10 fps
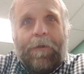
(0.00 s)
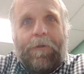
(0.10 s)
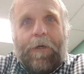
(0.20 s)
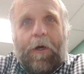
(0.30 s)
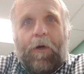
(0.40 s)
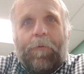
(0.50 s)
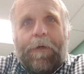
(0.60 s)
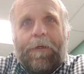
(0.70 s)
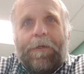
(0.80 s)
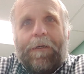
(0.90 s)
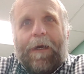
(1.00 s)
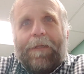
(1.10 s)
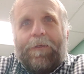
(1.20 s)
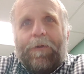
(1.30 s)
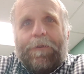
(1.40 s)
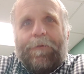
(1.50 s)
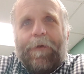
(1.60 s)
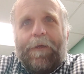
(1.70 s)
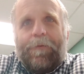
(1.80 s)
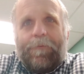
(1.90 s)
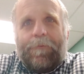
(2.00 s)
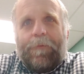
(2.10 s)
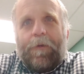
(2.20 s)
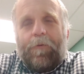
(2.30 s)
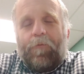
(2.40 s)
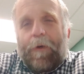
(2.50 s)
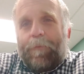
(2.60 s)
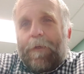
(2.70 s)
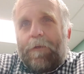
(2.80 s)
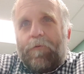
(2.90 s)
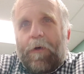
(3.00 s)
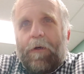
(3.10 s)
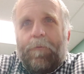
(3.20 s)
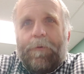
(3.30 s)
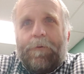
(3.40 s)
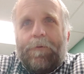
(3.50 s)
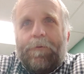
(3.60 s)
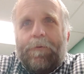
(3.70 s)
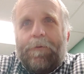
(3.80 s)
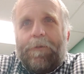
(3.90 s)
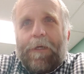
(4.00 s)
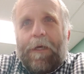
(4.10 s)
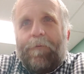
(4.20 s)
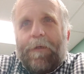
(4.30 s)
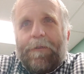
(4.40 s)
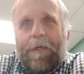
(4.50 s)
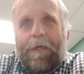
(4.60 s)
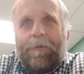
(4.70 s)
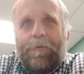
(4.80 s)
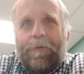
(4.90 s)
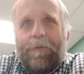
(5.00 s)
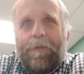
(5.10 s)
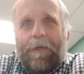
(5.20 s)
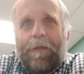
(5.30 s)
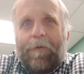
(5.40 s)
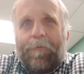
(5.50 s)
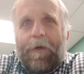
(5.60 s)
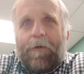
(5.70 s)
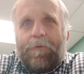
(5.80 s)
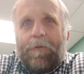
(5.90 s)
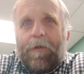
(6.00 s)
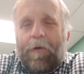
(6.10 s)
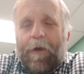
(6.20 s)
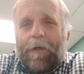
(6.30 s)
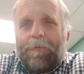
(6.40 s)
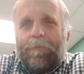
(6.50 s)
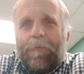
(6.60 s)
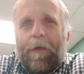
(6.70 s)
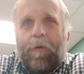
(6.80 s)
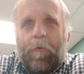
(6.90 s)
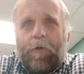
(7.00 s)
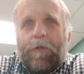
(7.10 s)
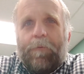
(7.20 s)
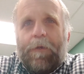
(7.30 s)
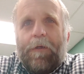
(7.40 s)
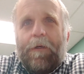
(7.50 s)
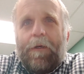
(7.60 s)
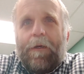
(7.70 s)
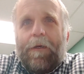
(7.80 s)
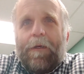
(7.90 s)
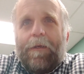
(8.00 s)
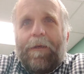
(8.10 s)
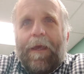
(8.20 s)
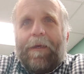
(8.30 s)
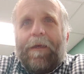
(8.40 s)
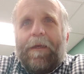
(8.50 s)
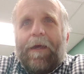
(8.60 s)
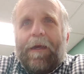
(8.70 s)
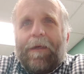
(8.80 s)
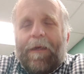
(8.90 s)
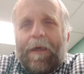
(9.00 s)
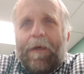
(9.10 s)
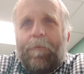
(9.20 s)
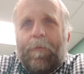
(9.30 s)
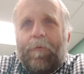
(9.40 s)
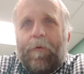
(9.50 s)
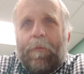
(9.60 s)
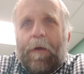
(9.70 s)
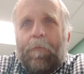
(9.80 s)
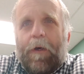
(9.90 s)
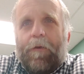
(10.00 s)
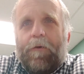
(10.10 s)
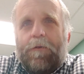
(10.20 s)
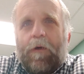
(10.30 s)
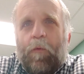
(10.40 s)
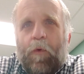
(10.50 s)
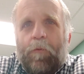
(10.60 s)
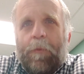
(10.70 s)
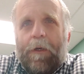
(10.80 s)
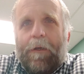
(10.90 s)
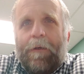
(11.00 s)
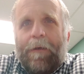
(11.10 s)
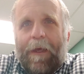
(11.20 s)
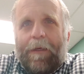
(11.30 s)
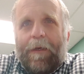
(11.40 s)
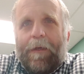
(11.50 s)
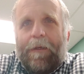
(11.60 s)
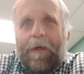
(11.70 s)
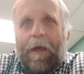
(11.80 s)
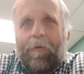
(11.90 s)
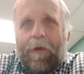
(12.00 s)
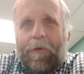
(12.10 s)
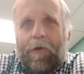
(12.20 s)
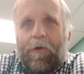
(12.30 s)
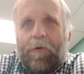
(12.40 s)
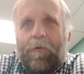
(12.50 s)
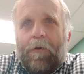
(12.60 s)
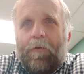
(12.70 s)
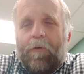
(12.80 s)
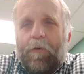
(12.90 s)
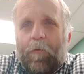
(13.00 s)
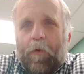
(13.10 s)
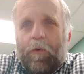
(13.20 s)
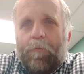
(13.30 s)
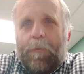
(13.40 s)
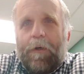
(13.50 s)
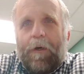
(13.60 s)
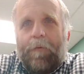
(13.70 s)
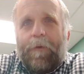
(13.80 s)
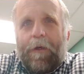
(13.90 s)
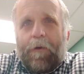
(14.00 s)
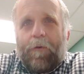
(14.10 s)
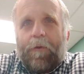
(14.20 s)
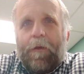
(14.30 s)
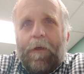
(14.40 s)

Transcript: Job got to his feet, ripped his robe, shaved his head, and then fell to the ground and worshipped. Naked I came from my mother's womb. Naked I return to the womb of the earth.